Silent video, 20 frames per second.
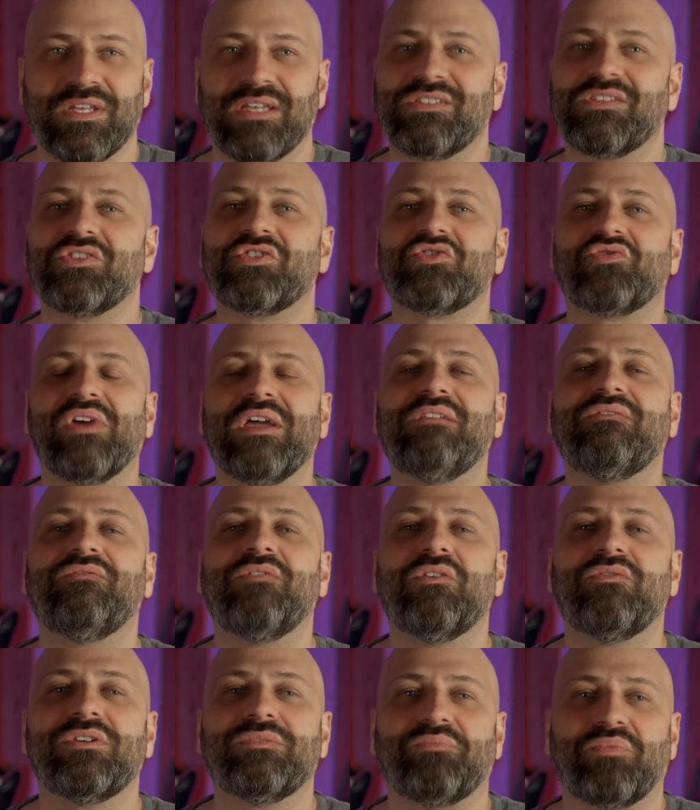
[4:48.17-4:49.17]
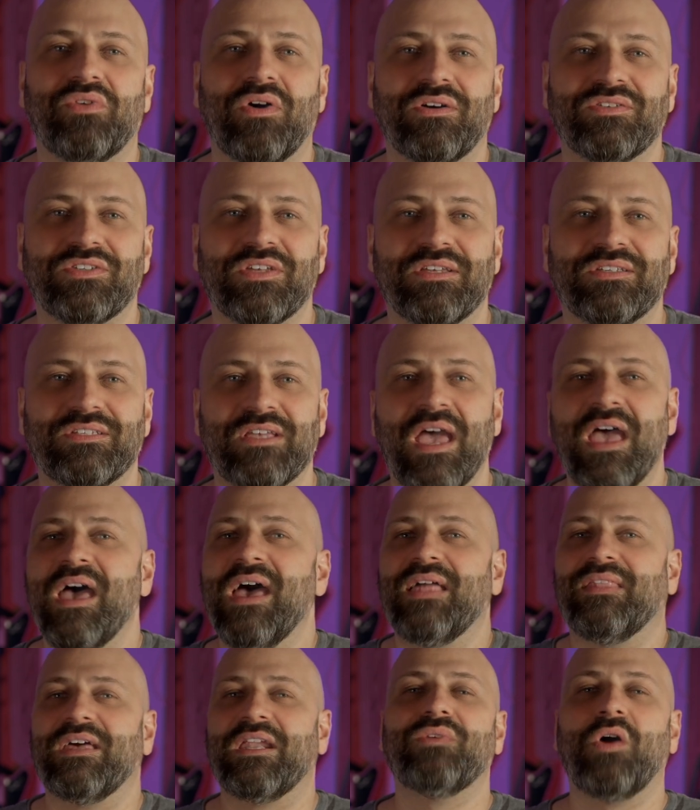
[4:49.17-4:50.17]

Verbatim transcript: It's a straightforward process that